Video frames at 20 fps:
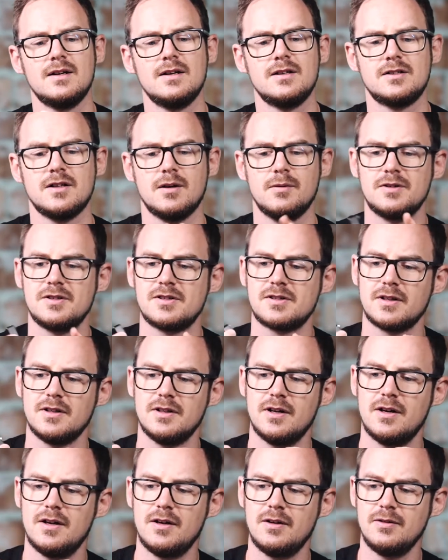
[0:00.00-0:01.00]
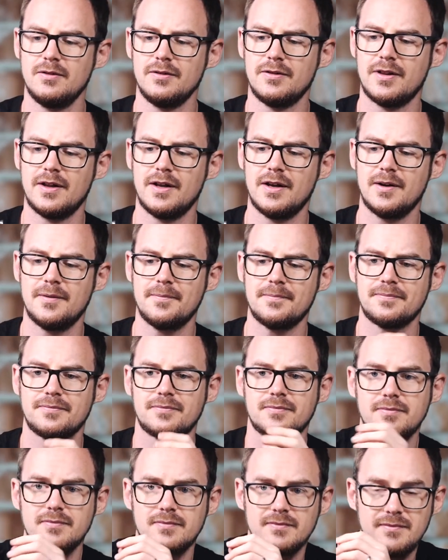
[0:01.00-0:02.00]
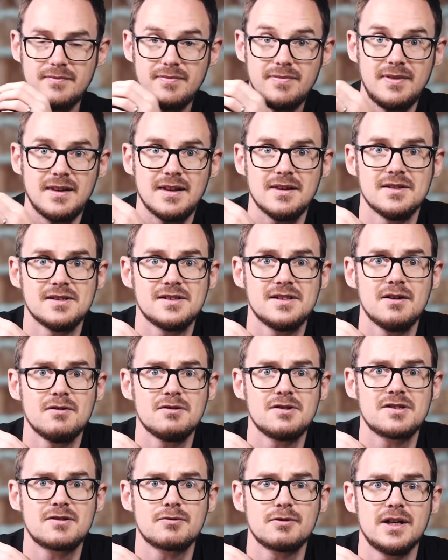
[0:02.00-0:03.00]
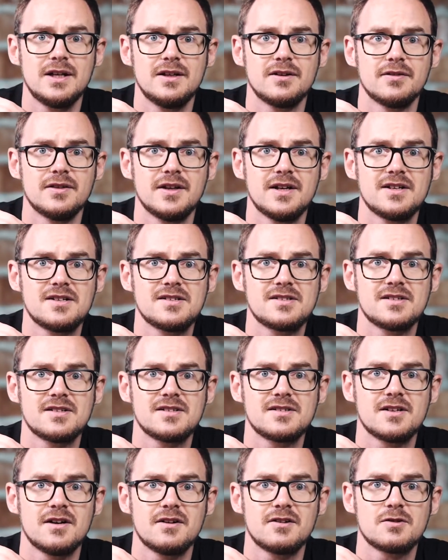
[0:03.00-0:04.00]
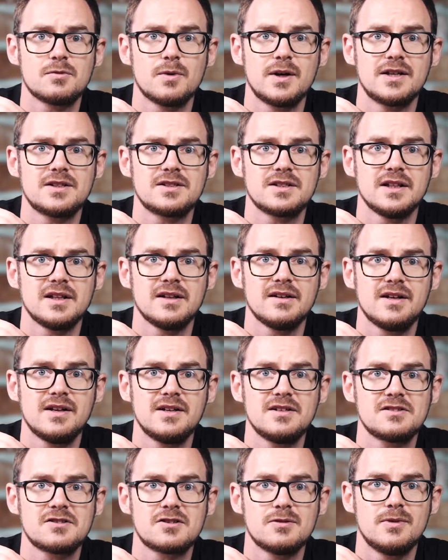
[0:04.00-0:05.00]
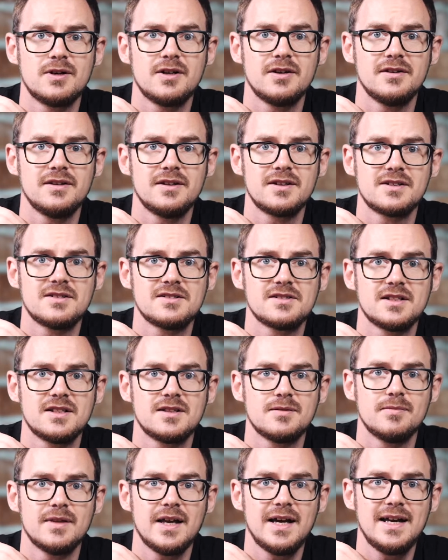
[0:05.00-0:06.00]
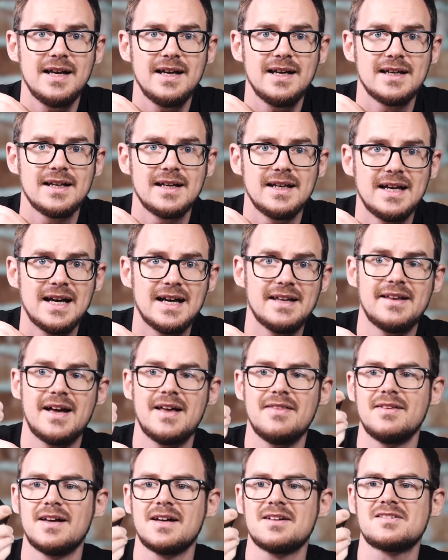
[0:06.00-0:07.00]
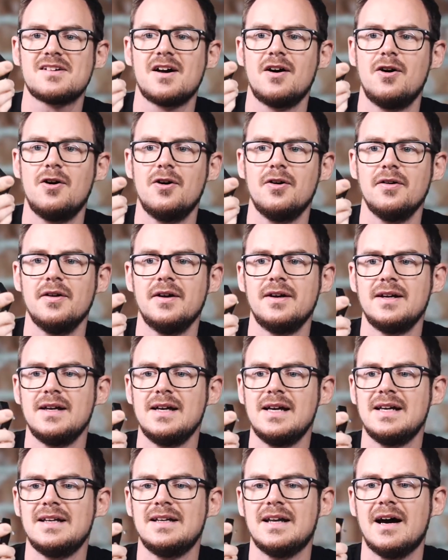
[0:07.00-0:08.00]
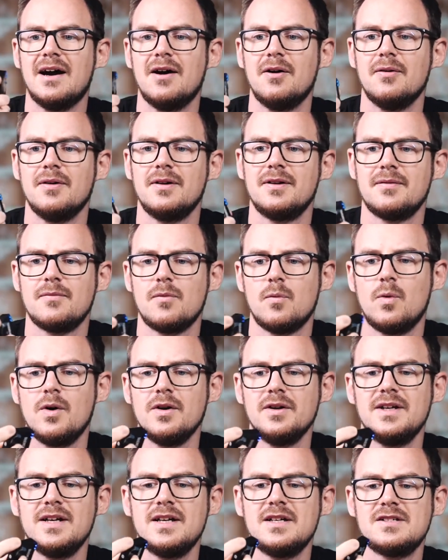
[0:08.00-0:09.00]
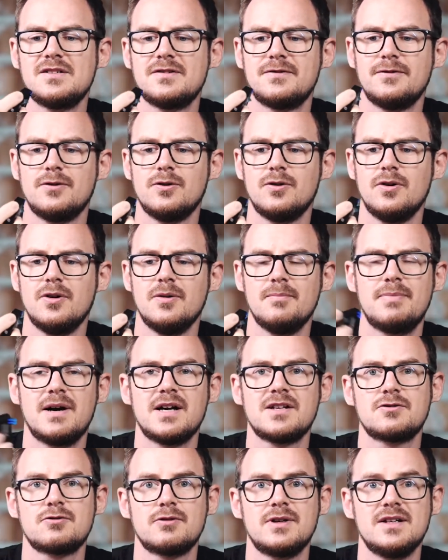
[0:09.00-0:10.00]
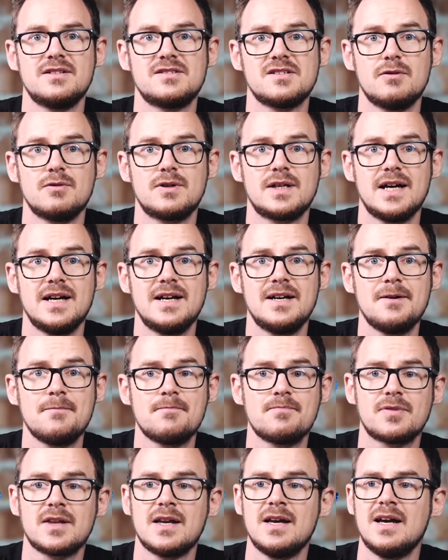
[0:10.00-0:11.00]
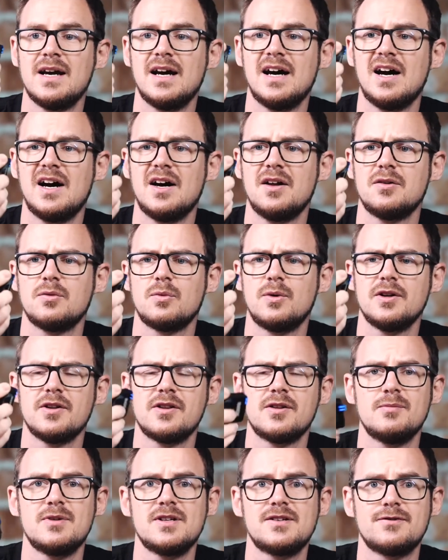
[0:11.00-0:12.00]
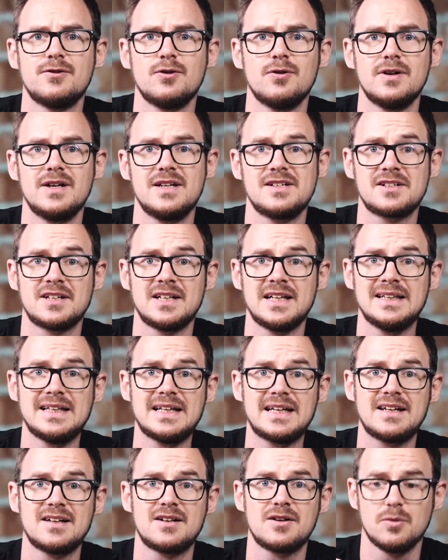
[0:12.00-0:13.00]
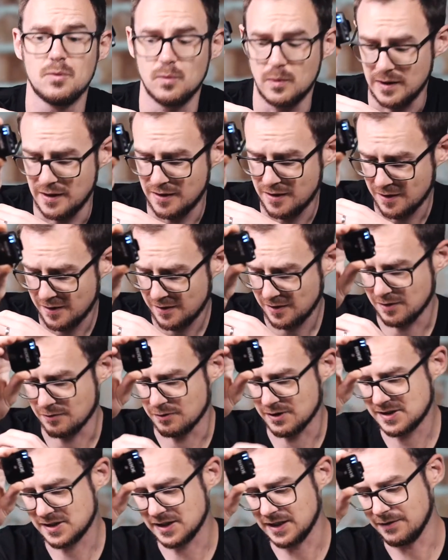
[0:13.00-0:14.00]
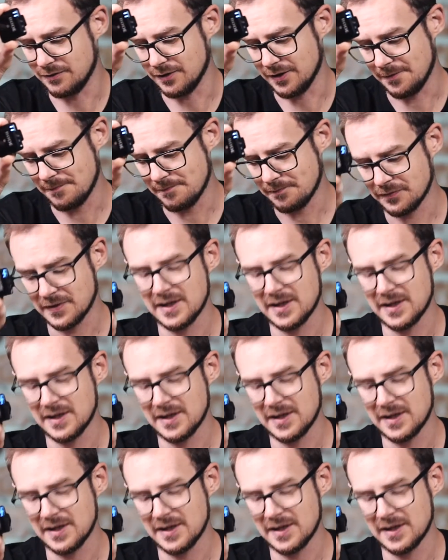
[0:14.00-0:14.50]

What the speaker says: So we're just going to hold that. There's no screen on this, so just wait until the lights come on, you can see them there, and then that's on. Now, one is for battery is okay, and one of them is for, it's got a link with the receiver.